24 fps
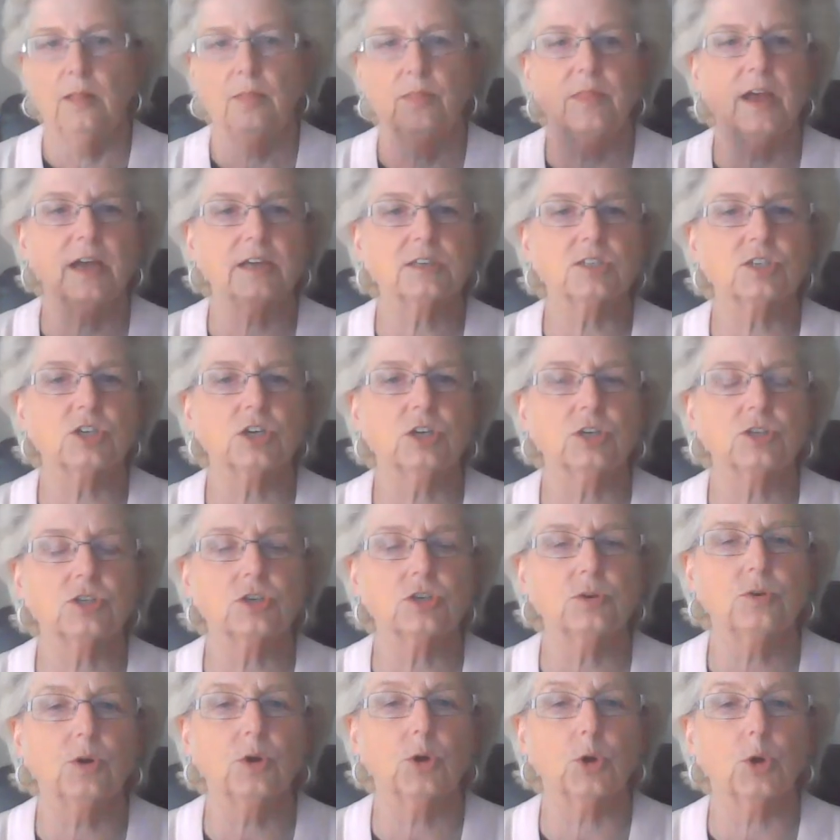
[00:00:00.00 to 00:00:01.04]
That tells
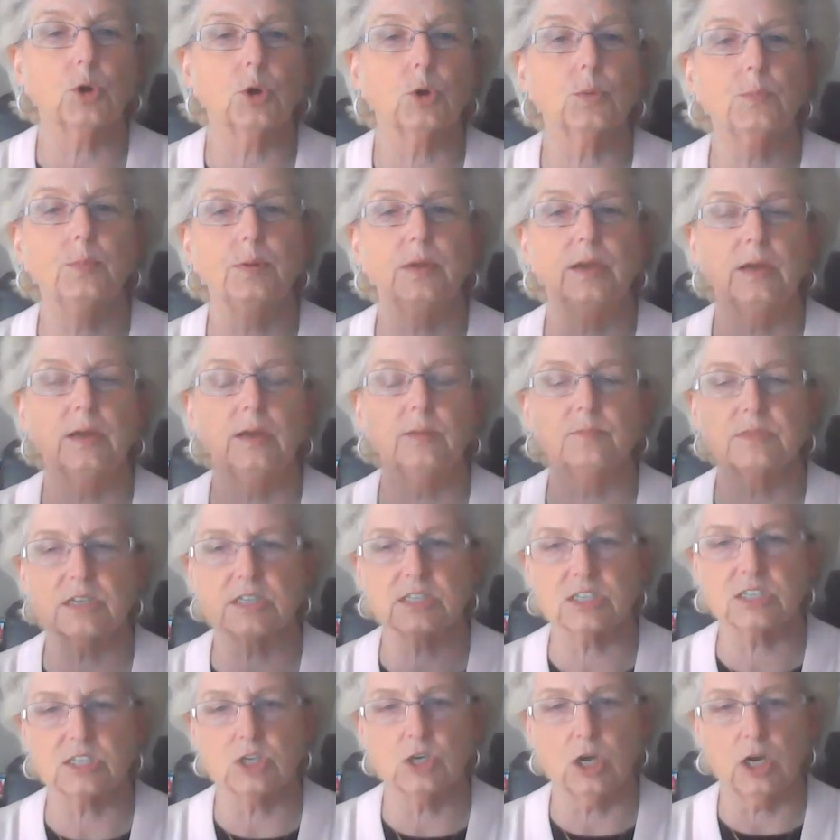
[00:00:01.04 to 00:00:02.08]
you her pimp
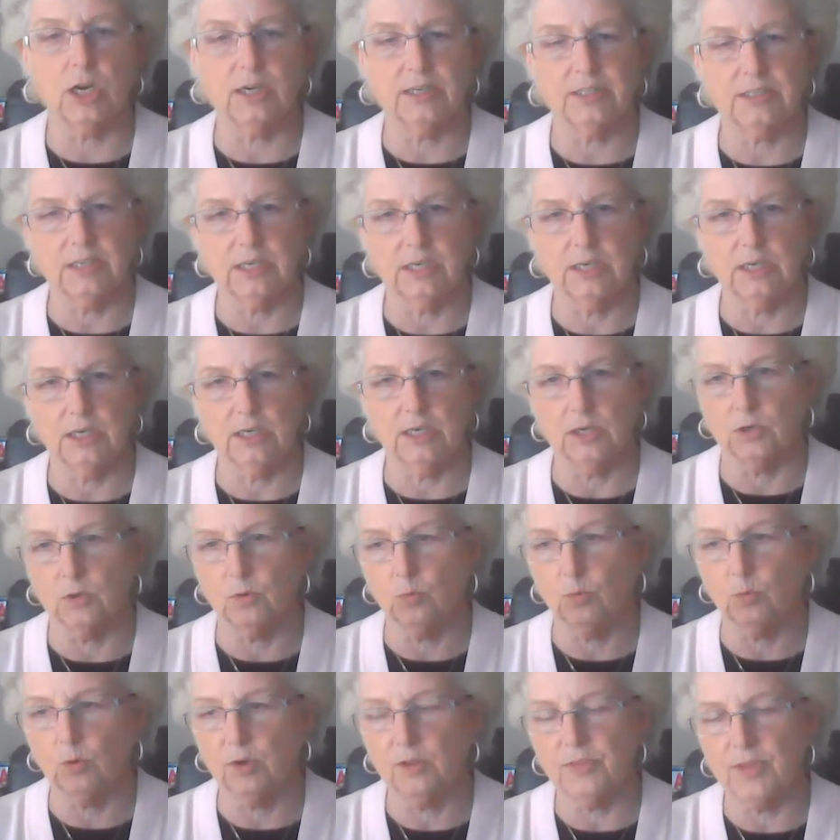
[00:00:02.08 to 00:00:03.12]
does not care
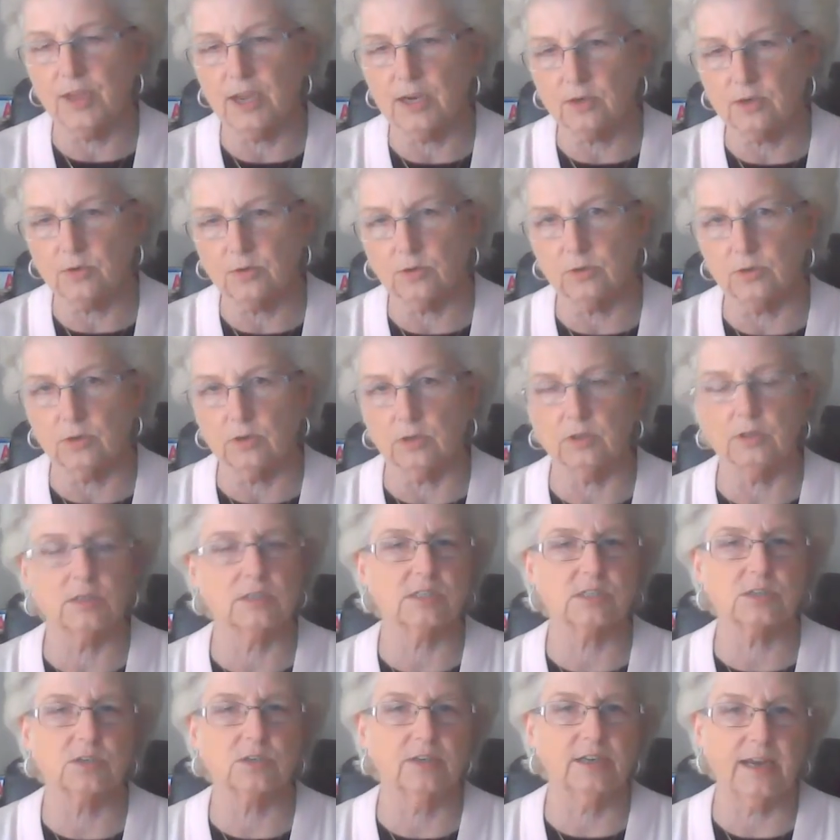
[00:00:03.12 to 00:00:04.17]
what that girl
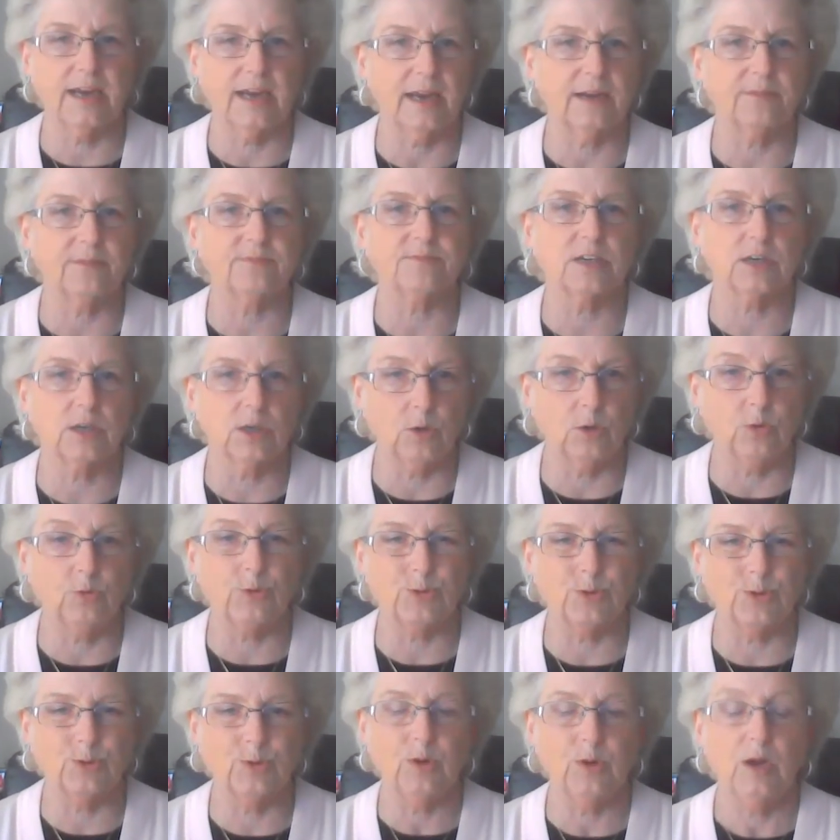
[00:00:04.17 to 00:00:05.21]
is going to have to go
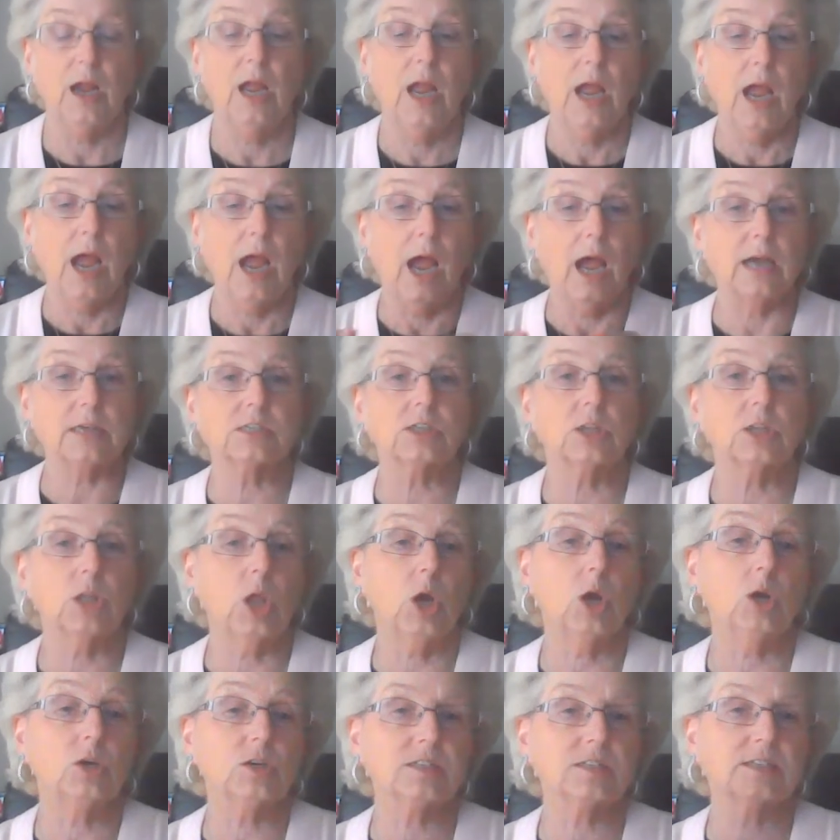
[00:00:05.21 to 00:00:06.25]
through as
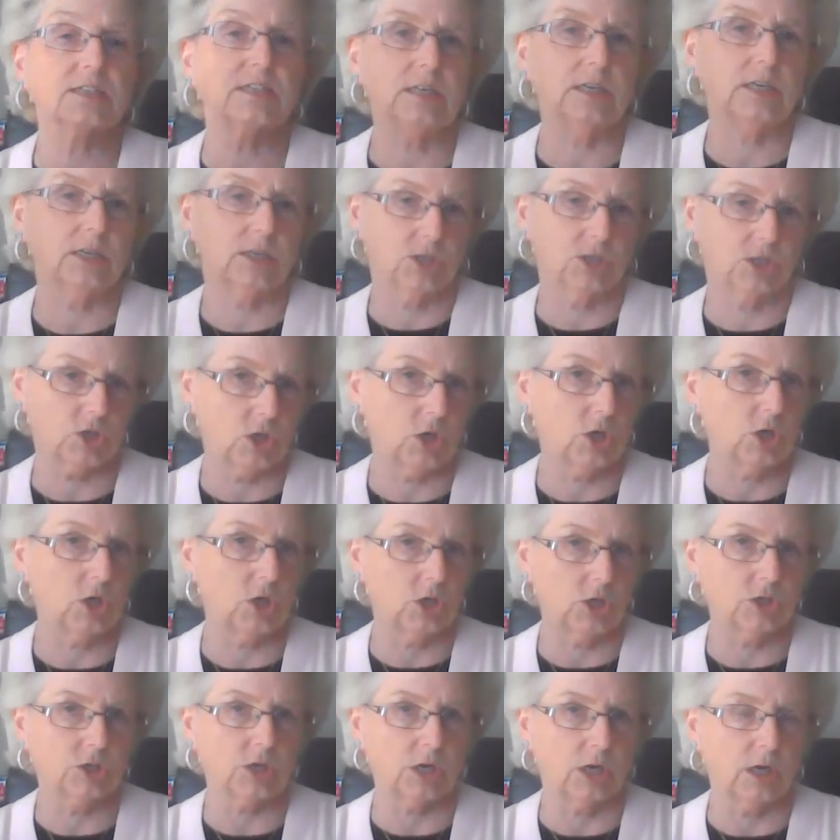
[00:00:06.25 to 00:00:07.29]
long as he can
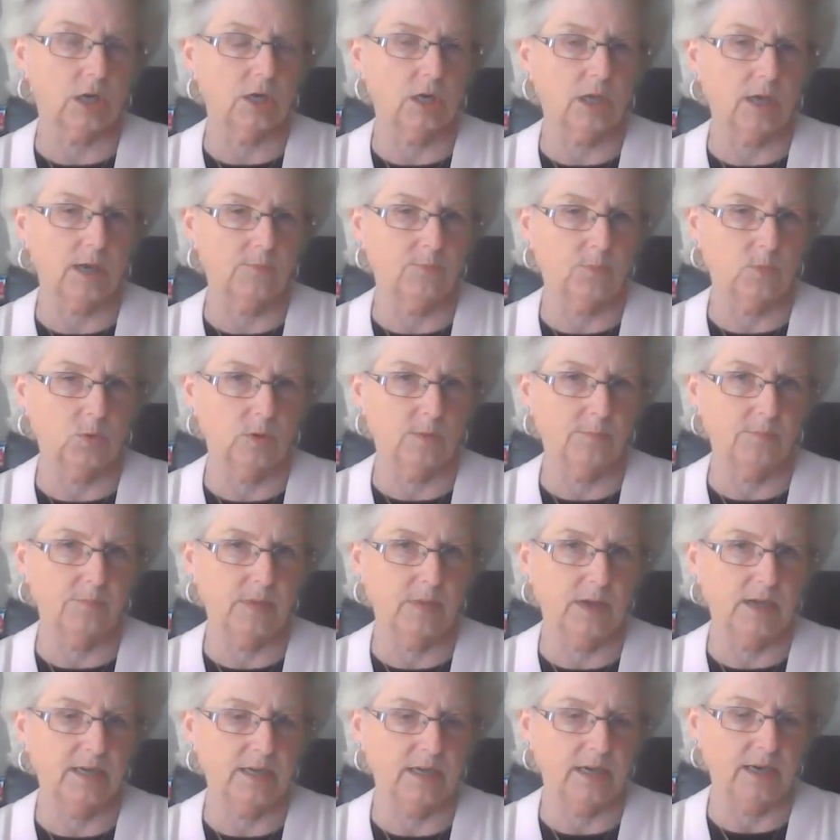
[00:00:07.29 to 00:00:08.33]
charge a lot more
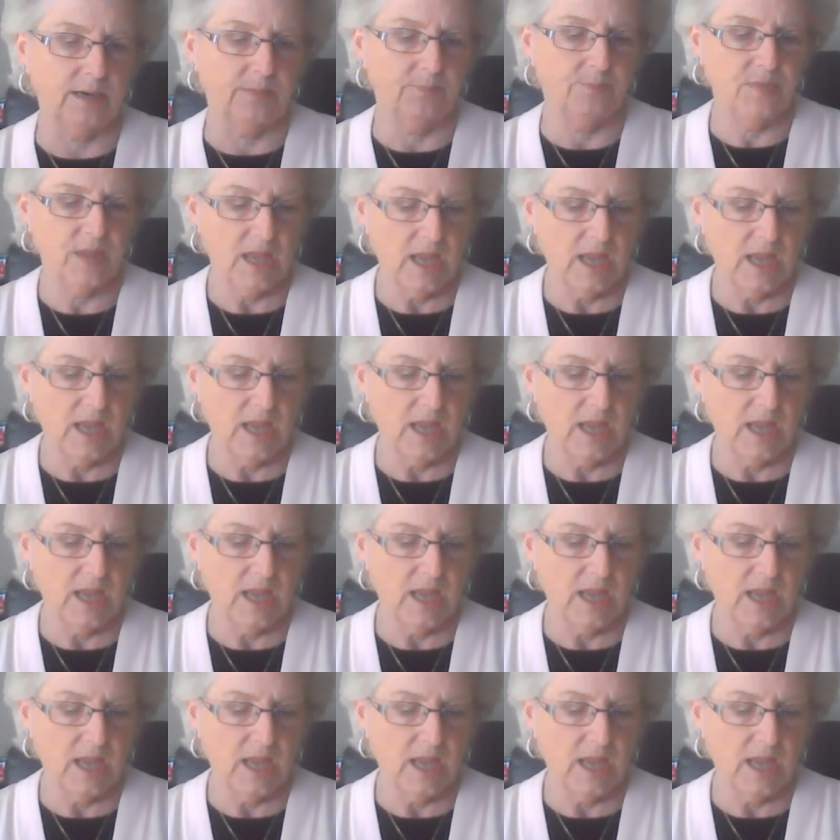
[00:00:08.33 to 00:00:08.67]
money.